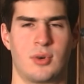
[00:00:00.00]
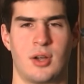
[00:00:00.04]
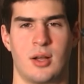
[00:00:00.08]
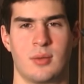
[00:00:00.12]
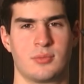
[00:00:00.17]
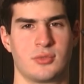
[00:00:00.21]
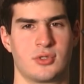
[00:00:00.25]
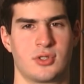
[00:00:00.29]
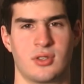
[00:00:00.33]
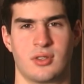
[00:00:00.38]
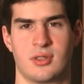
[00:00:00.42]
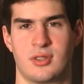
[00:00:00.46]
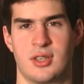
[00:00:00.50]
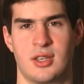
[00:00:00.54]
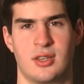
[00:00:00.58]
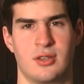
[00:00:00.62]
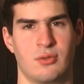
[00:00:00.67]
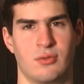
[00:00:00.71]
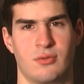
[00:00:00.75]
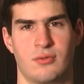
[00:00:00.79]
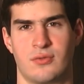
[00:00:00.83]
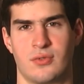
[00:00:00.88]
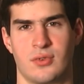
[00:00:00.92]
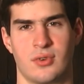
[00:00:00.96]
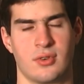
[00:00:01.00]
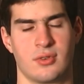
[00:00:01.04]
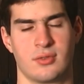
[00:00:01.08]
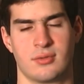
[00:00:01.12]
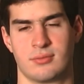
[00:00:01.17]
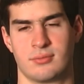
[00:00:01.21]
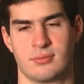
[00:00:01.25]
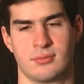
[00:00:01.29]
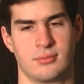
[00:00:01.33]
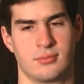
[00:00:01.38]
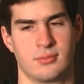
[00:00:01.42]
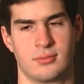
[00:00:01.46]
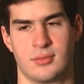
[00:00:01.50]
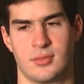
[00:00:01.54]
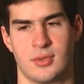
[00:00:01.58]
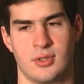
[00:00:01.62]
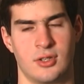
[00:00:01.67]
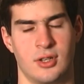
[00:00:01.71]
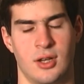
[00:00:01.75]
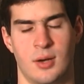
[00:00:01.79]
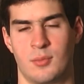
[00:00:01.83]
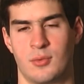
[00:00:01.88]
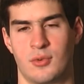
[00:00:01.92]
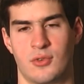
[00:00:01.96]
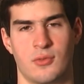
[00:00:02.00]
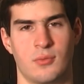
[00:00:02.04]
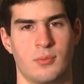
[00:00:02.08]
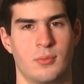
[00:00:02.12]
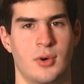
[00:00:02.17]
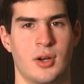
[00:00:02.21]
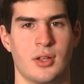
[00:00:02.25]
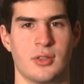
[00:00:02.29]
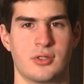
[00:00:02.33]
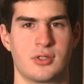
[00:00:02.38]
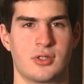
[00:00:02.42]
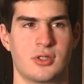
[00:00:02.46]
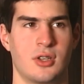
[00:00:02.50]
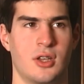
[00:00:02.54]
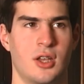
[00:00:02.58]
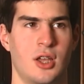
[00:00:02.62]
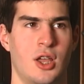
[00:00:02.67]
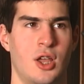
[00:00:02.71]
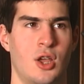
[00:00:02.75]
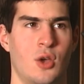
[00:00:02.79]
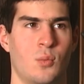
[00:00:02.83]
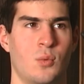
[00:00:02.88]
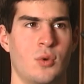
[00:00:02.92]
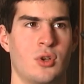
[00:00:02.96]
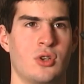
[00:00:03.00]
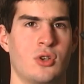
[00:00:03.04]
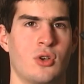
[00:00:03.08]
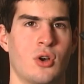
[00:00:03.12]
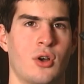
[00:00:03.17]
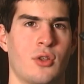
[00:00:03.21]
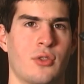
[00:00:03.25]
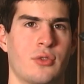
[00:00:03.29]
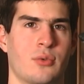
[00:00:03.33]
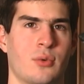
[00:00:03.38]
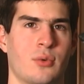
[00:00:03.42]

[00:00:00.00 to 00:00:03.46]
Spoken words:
problems continued for a number of months. We'd gone